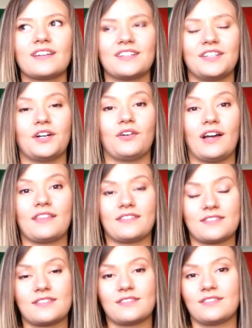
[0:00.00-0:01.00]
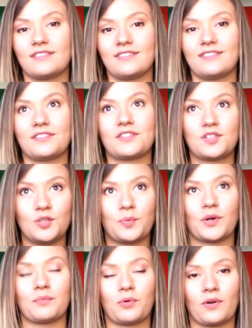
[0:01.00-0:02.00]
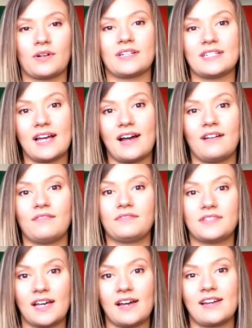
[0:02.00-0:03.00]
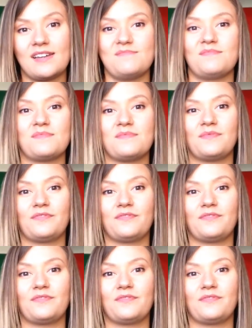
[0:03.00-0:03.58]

it's super important to have time